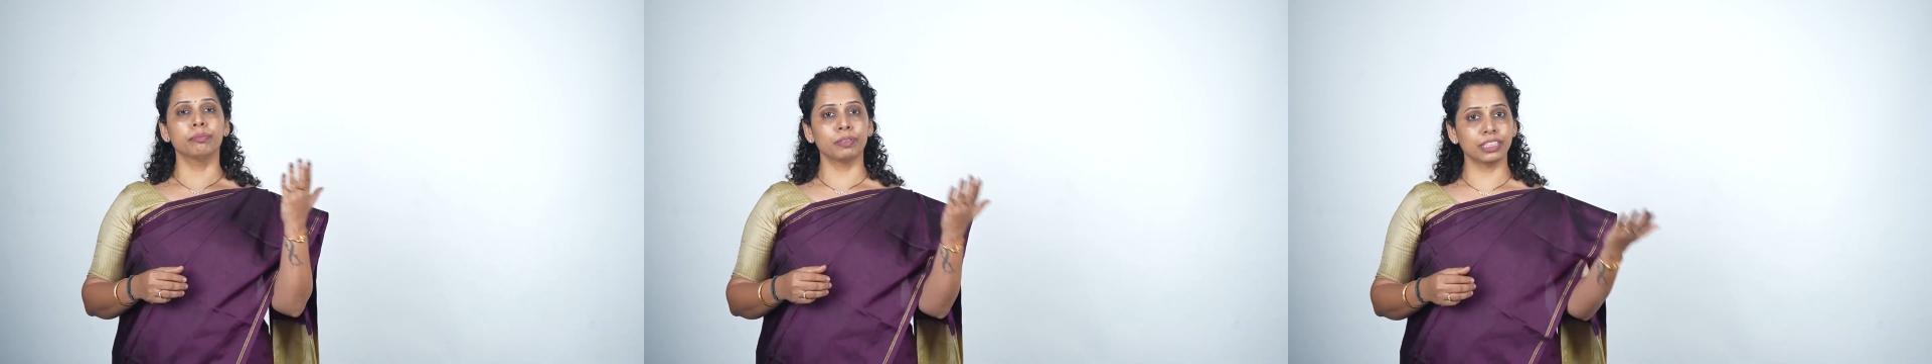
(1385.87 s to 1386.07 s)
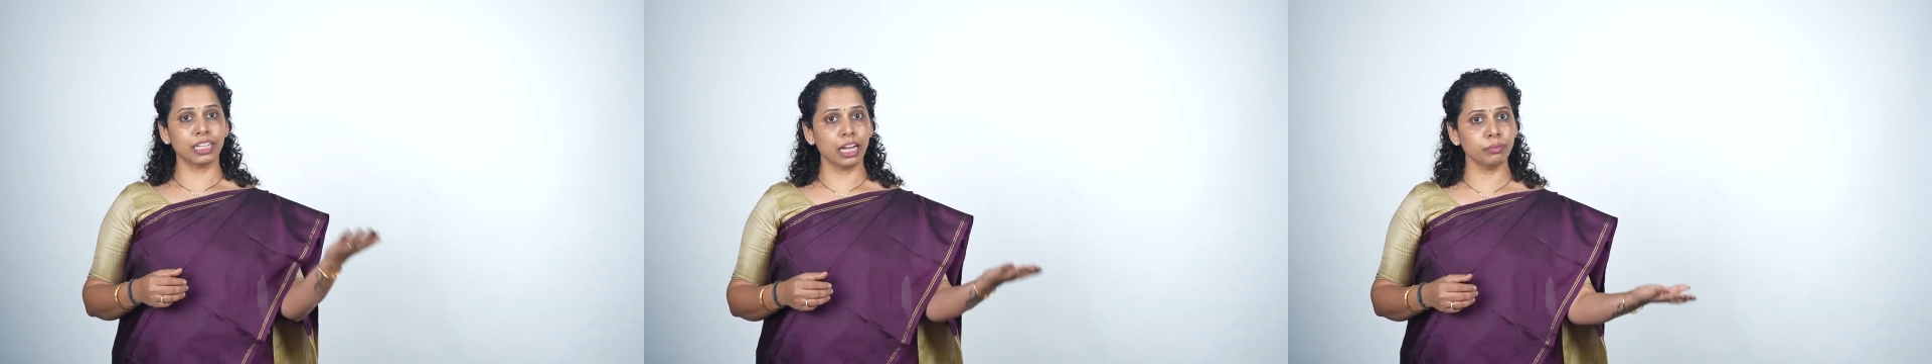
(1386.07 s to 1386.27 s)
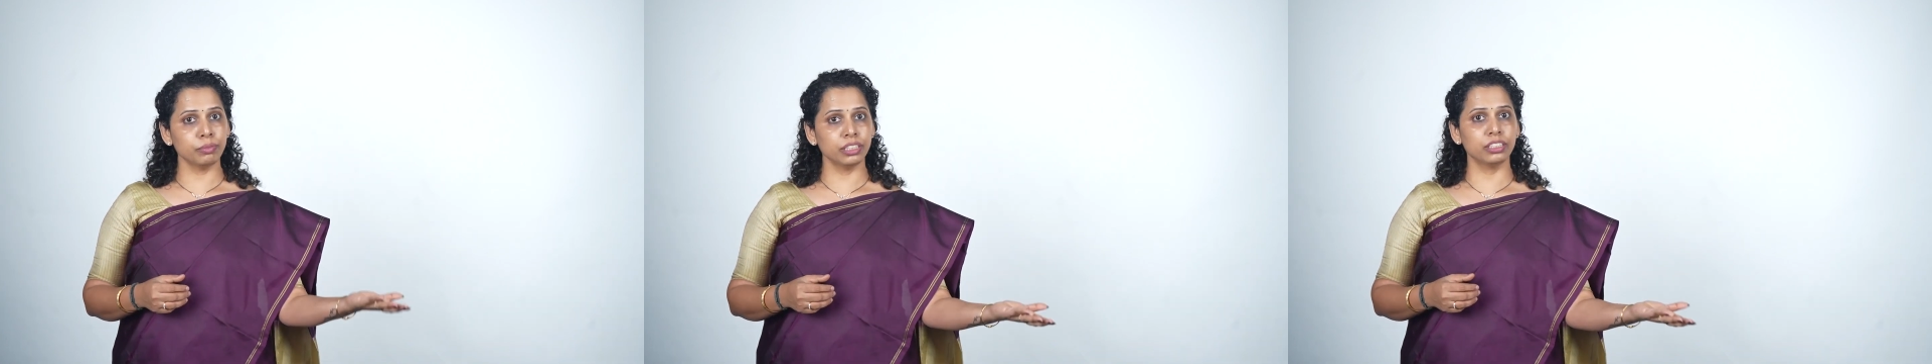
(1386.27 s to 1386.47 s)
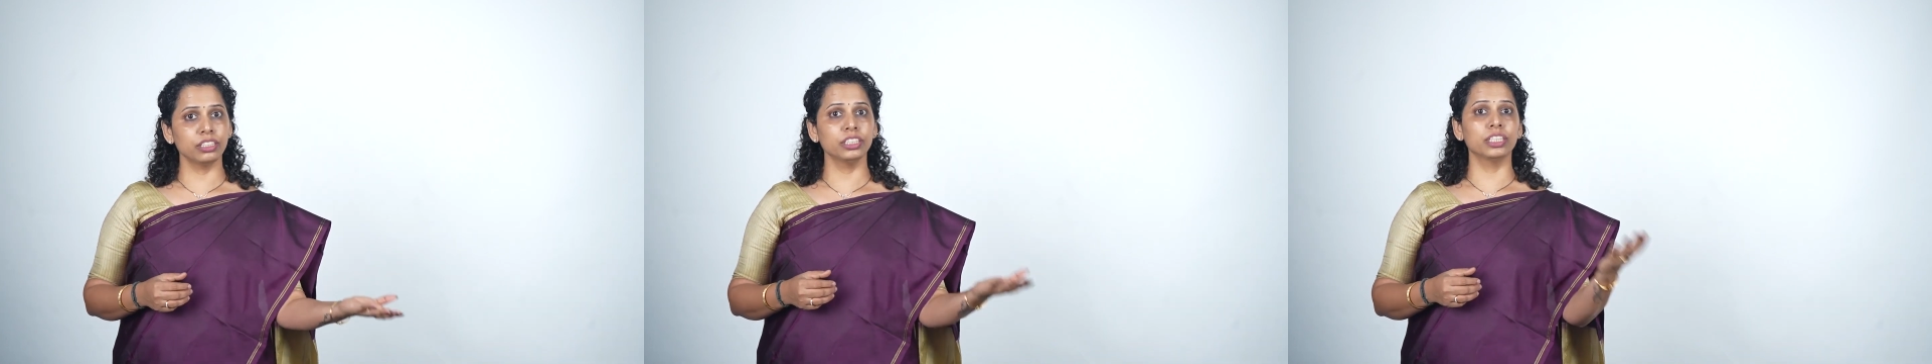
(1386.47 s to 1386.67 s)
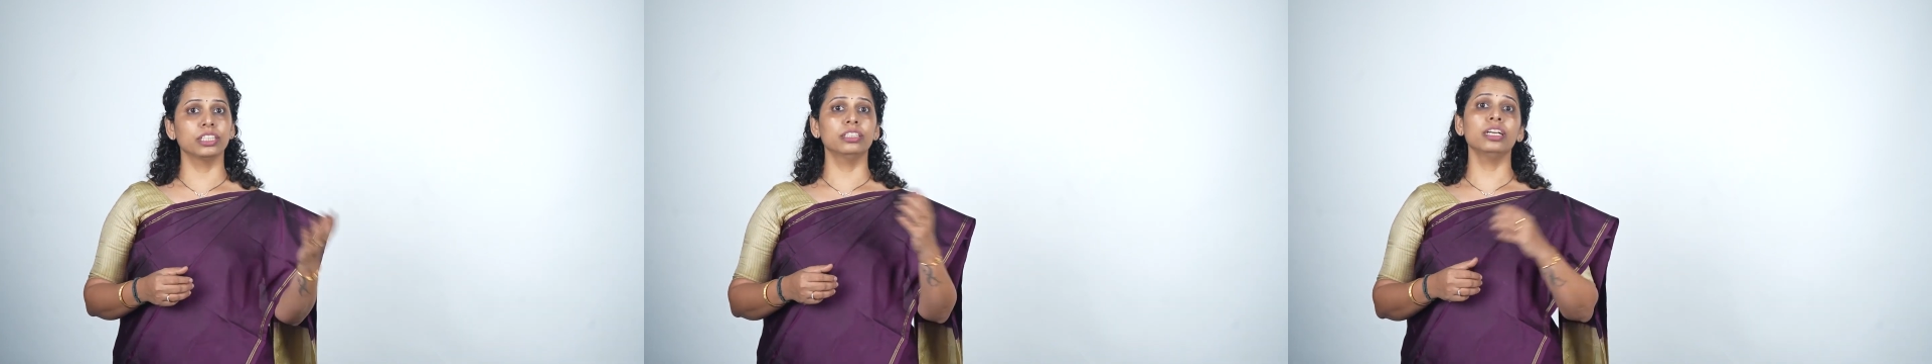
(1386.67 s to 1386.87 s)
Pradhan
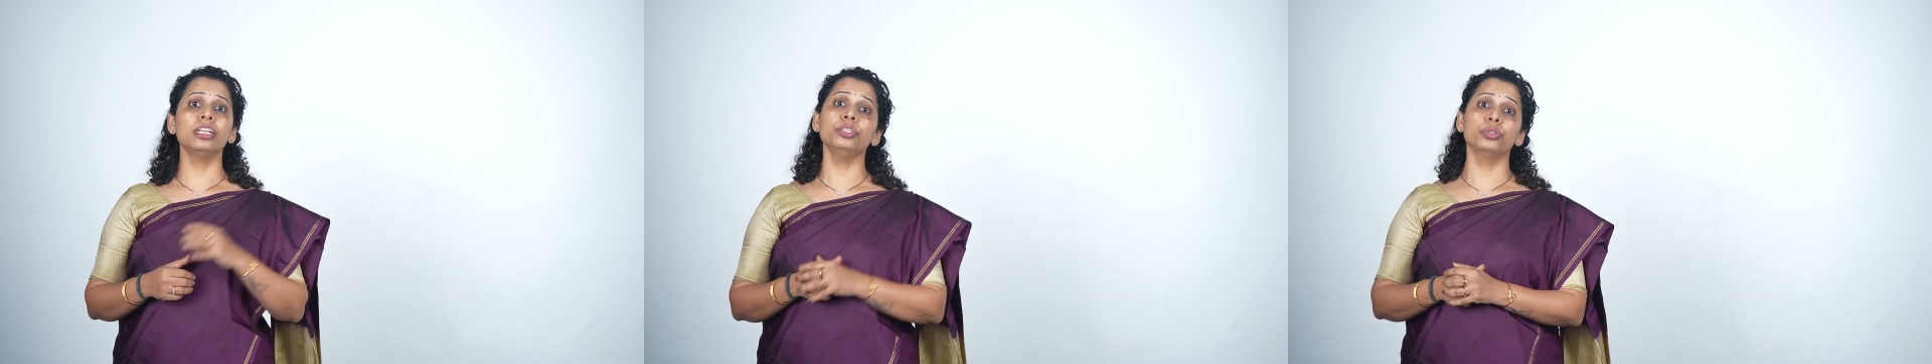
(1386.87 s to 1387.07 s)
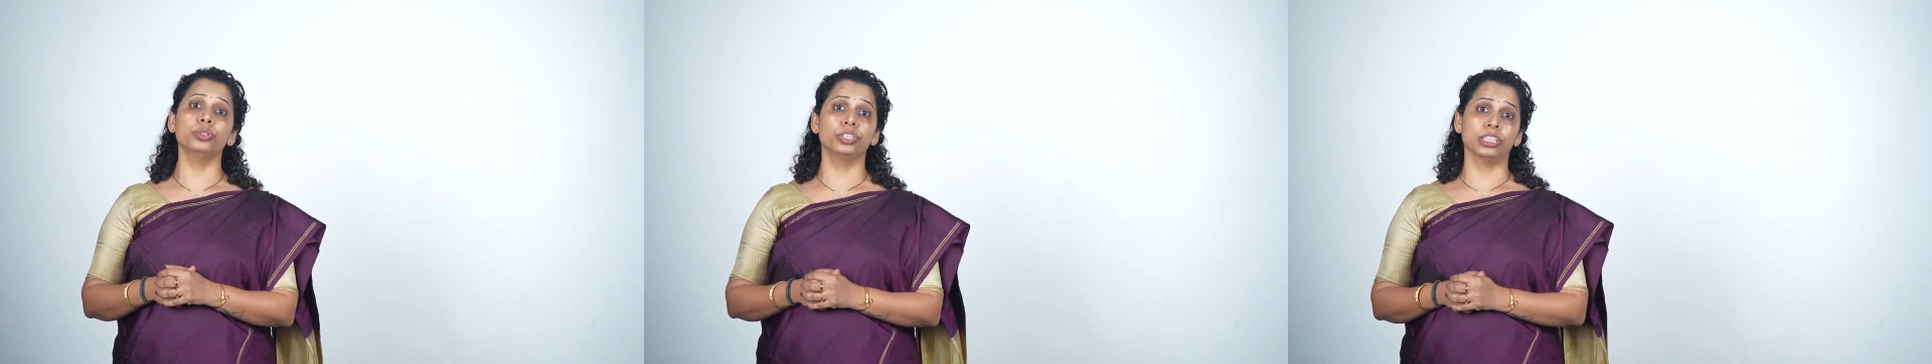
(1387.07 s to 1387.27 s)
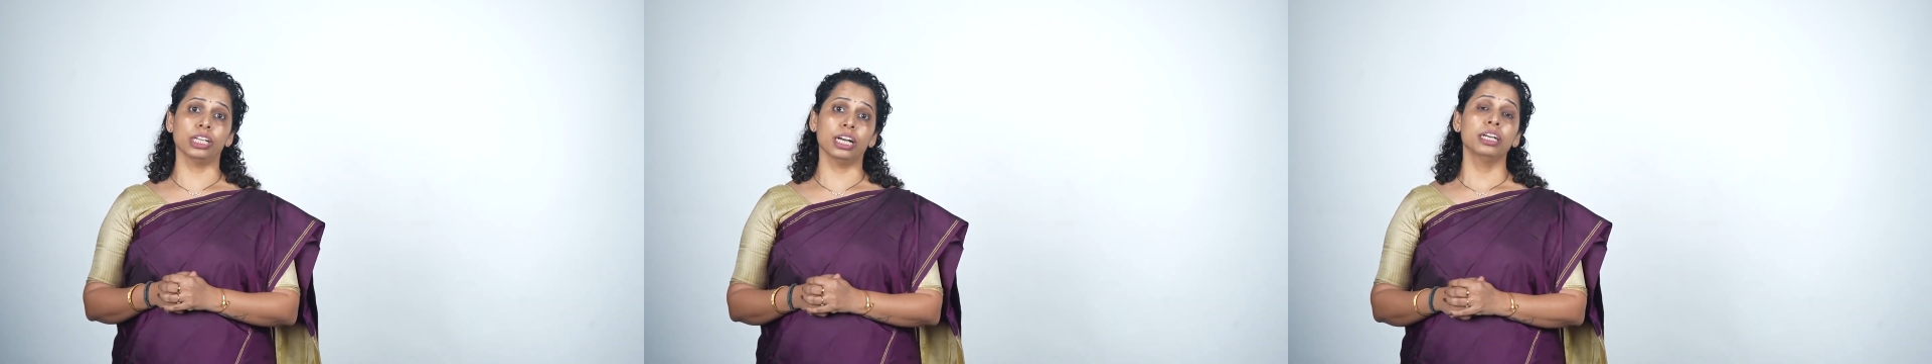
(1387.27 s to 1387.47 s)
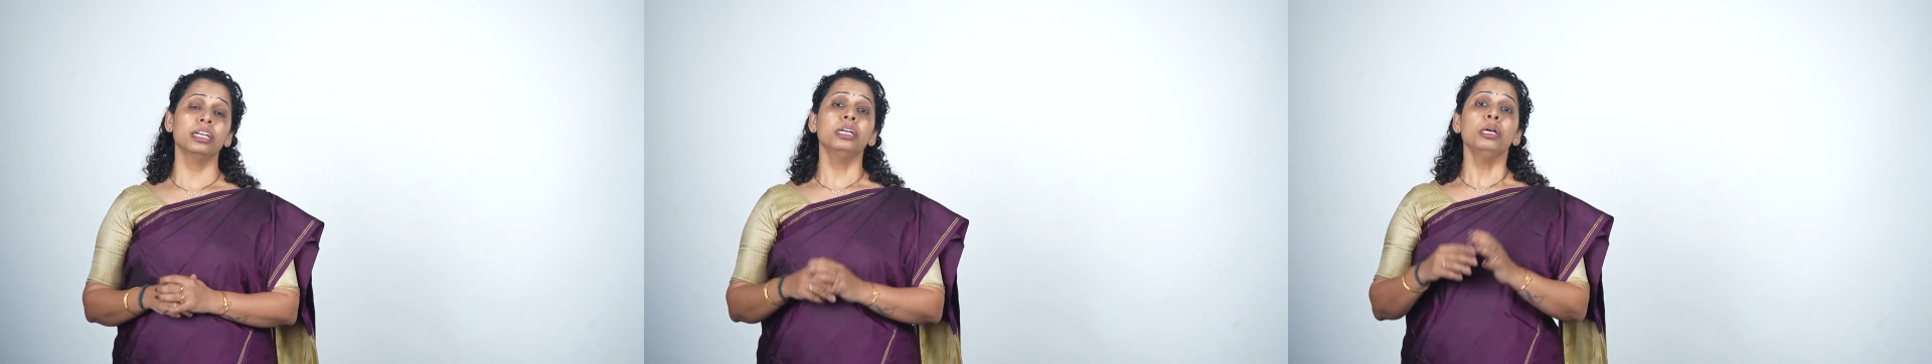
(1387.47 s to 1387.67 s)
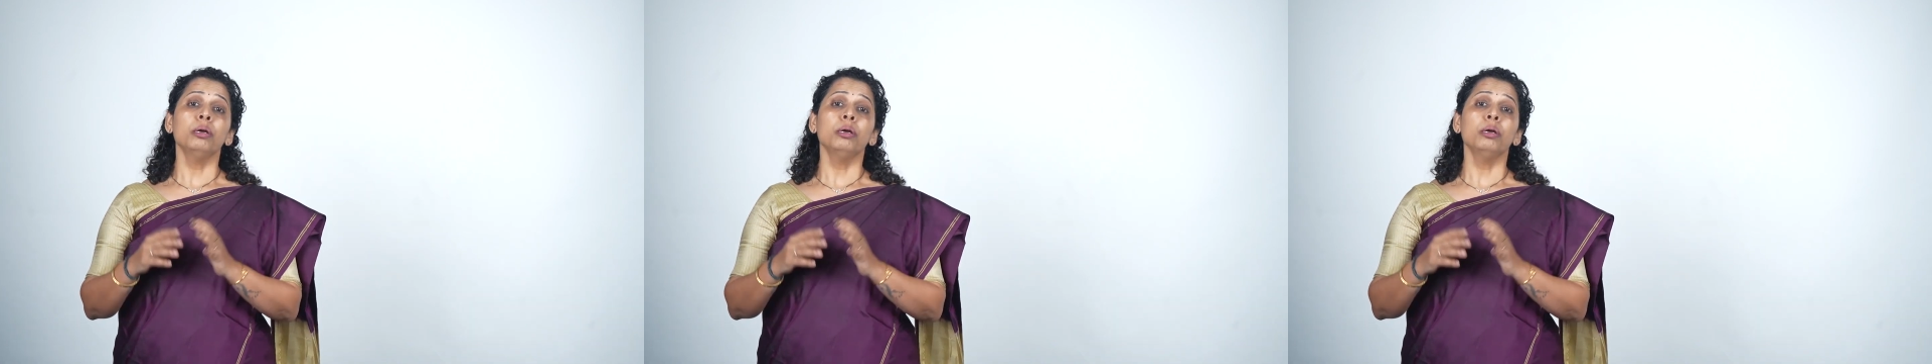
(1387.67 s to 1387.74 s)
Mantri Jan Dhan Yojana